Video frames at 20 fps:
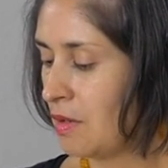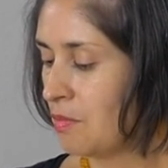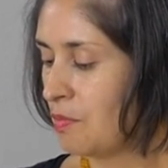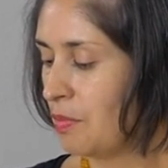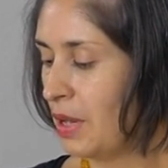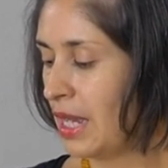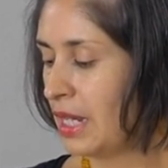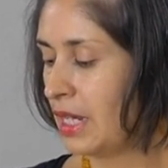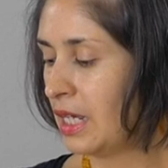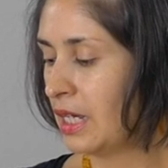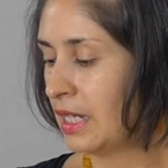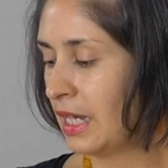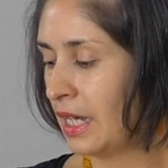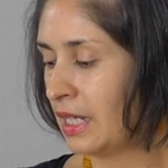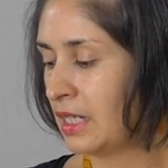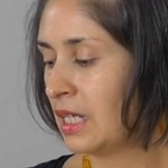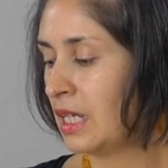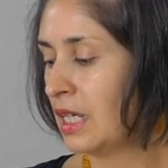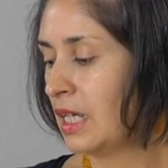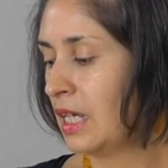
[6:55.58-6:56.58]
But
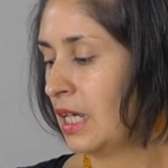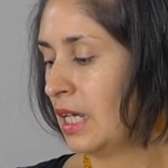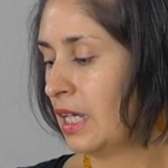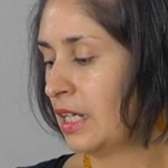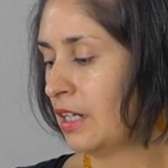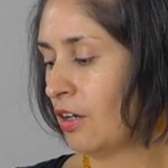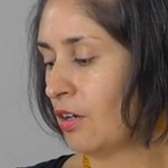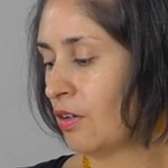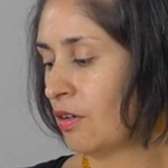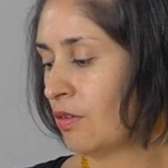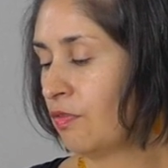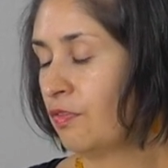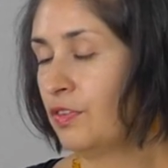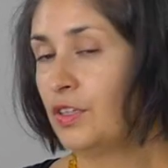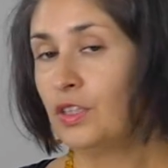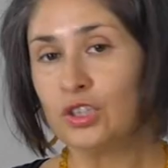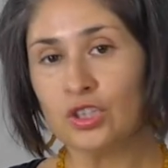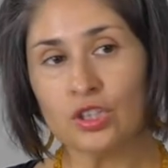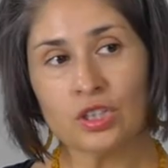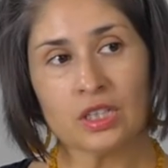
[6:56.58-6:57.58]
again, in our
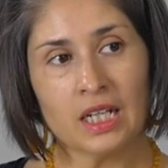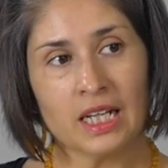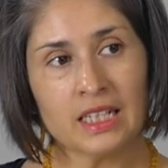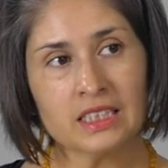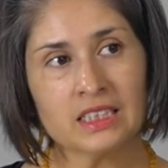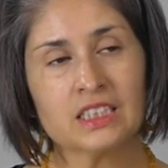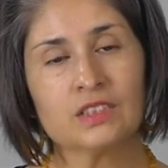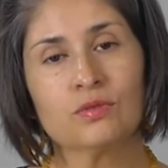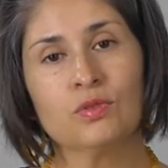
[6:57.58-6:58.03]
future classes,